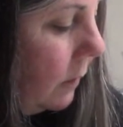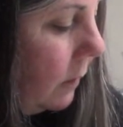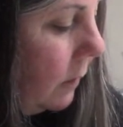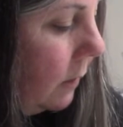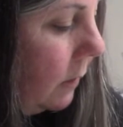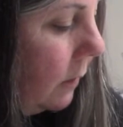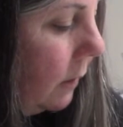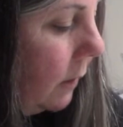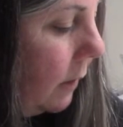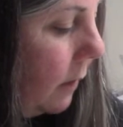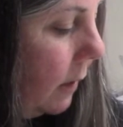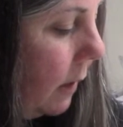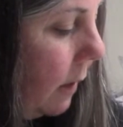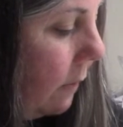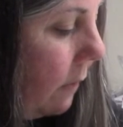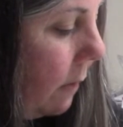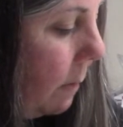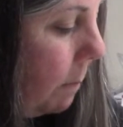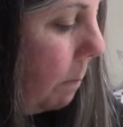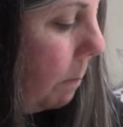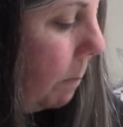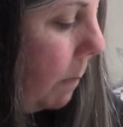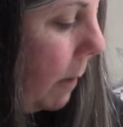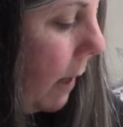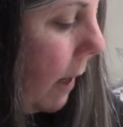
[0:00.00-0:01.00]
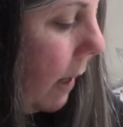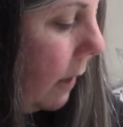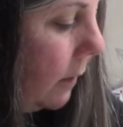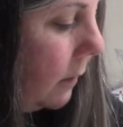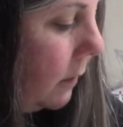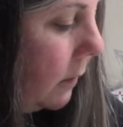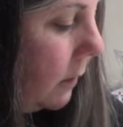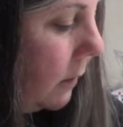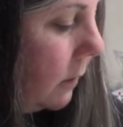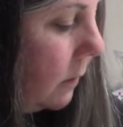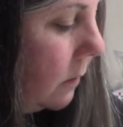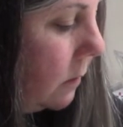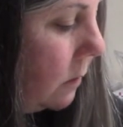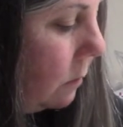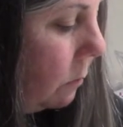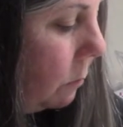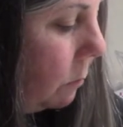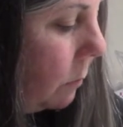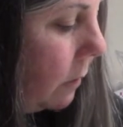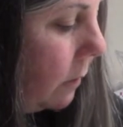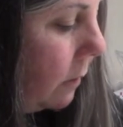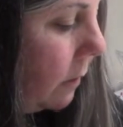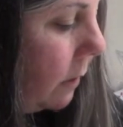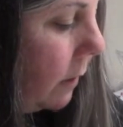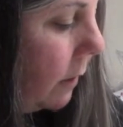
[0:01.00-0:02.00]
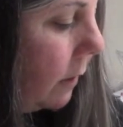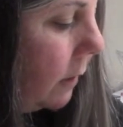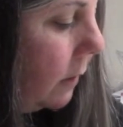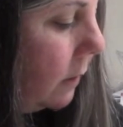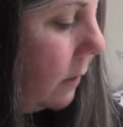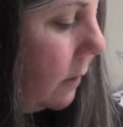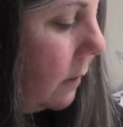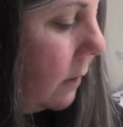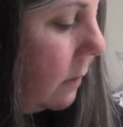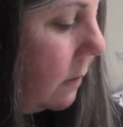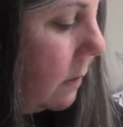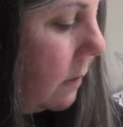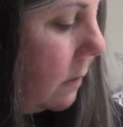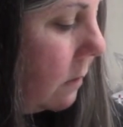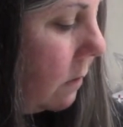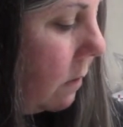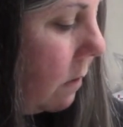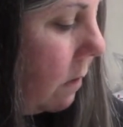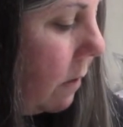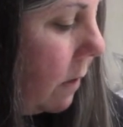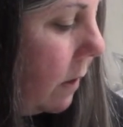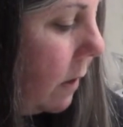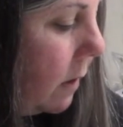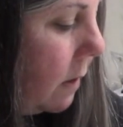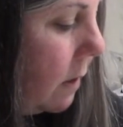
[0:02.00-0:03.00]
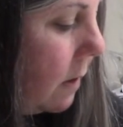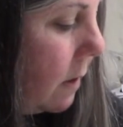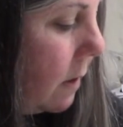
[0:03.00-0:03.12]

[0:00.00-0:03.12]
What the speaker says: And now I'm back to where I started.